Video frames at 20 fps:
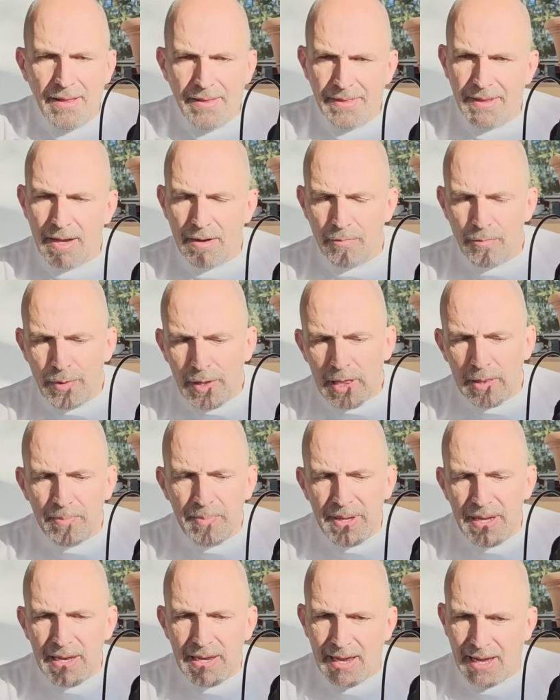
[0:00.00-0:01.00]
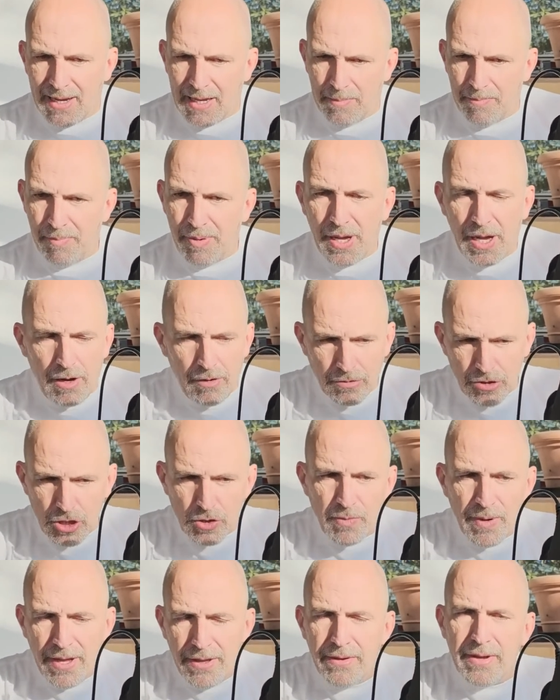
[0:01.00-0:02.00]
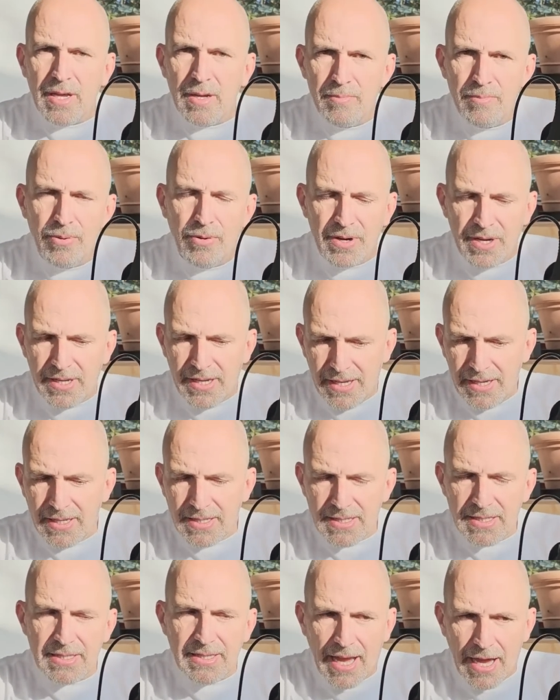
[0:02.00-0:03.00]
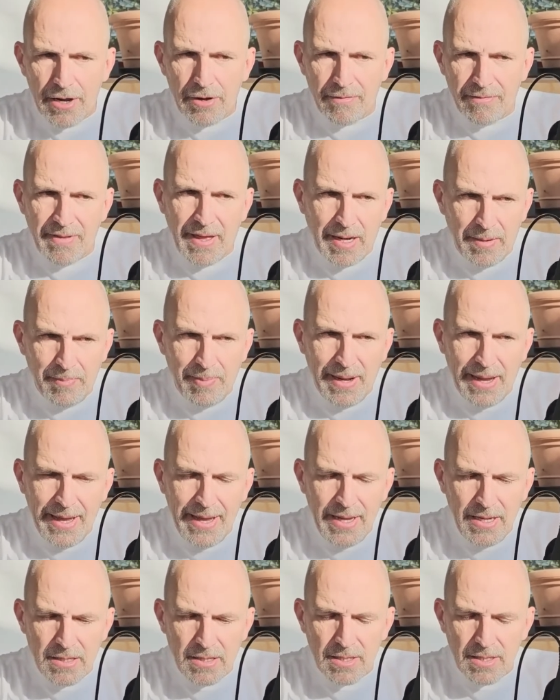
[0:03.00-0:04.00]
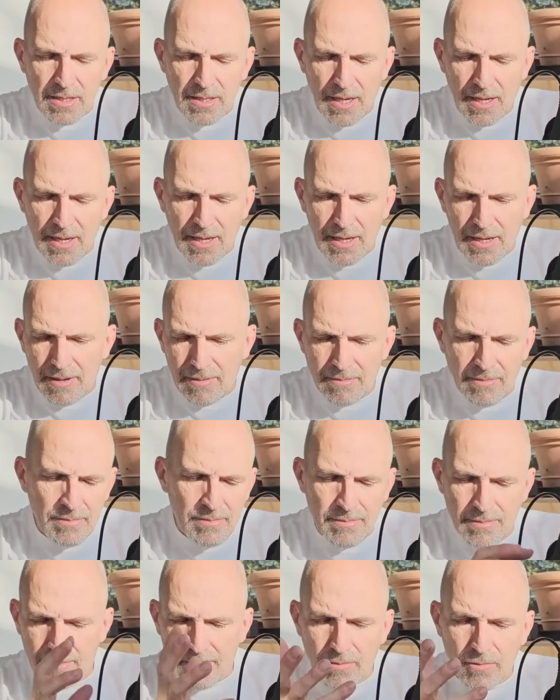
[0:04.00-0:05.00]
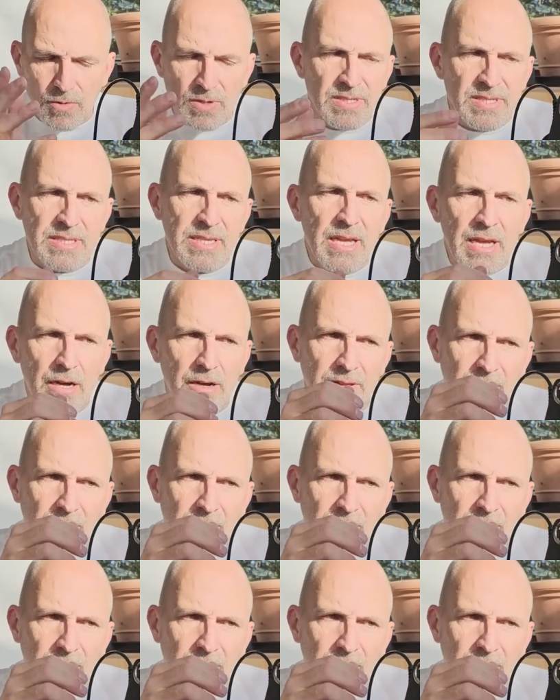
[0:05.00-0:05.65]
There will be like a pouch where you can put it in instead of that plate. We'll see how